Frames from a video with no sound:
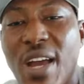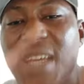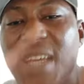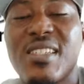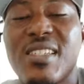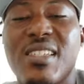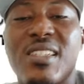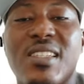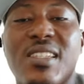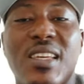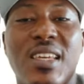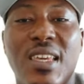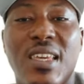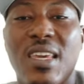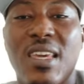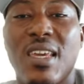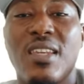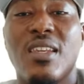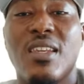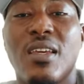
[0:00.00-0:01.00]
it again.
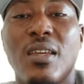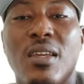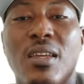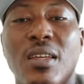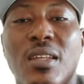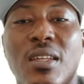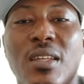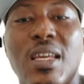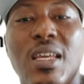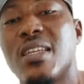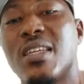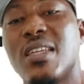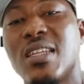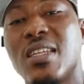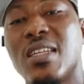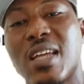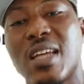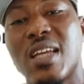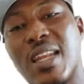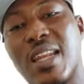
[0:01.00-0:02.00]
Then it can
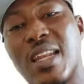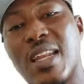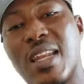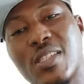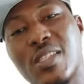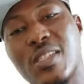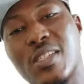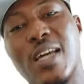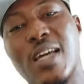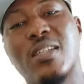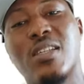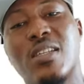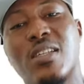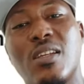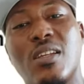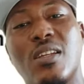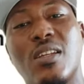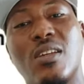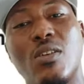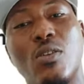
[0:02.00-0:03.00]
now start
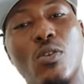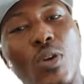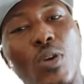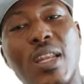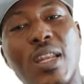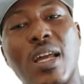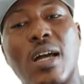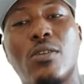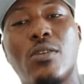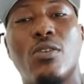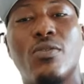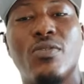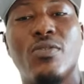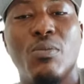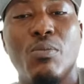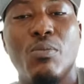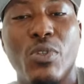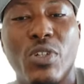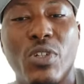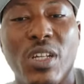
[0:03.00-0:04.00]
going out of the
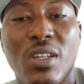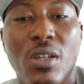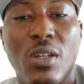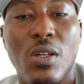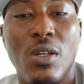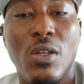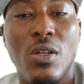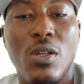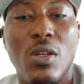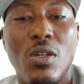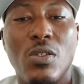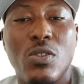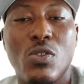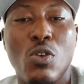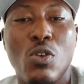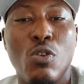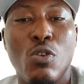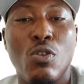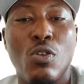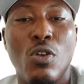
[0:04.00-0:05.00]
brain. So
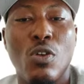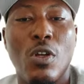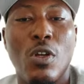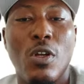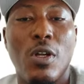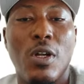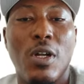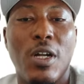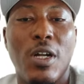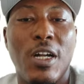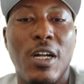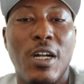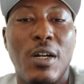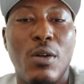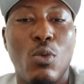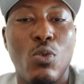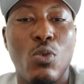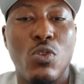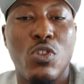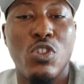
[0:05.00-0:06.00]
we'll
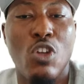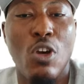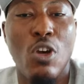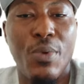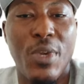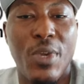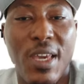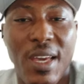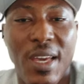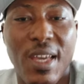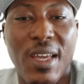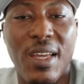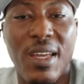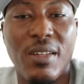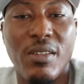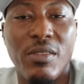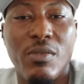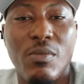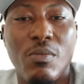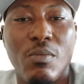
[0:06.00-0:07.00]
stop here.
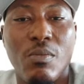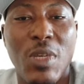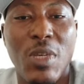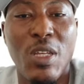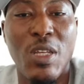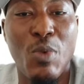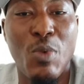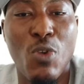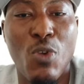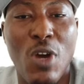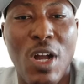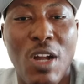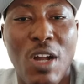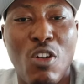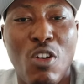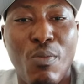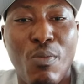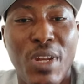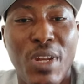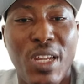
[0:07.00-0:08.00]
Many people are
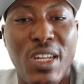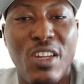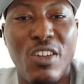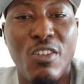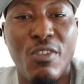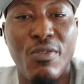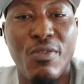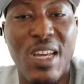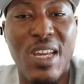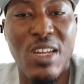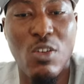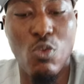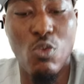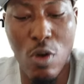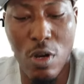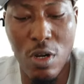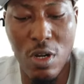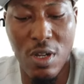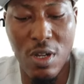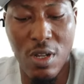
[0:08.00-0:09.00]
complaining of network,
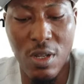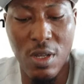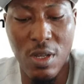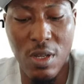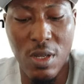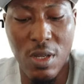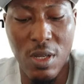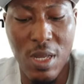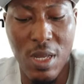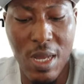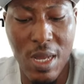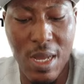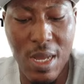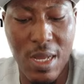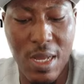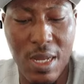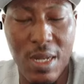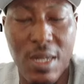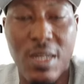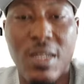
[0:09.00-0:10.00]
and
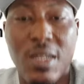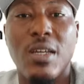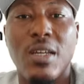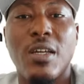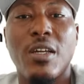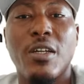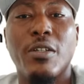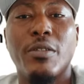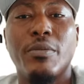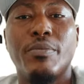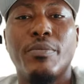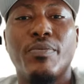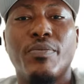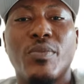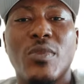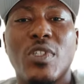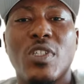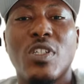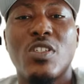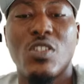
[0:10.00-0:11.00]
it's
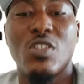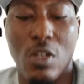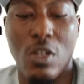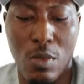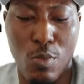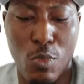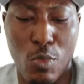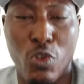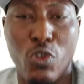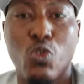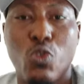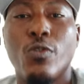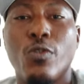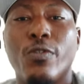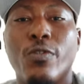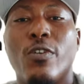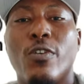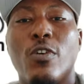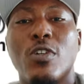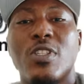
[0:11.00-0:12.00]
almost
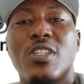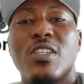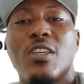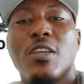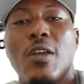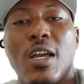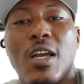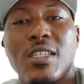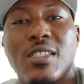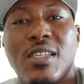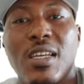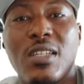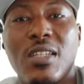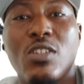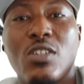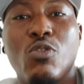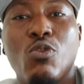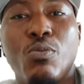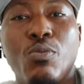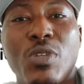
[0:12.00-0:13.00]
2:40. I said it would
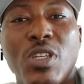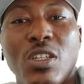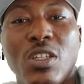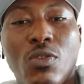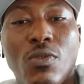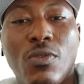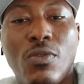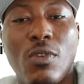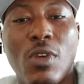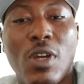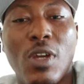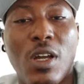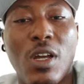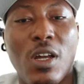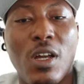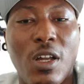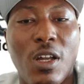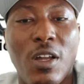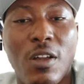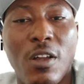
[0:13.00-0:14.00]
be a
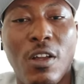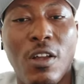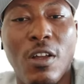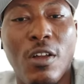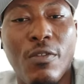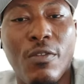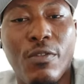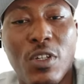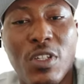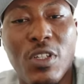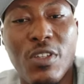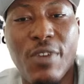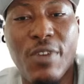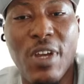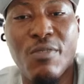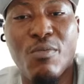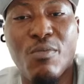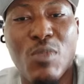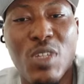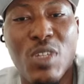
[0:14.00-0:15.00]
45
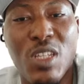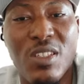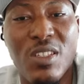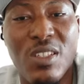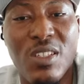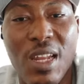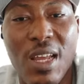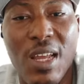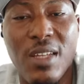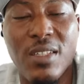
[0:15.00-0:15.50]
minutes class.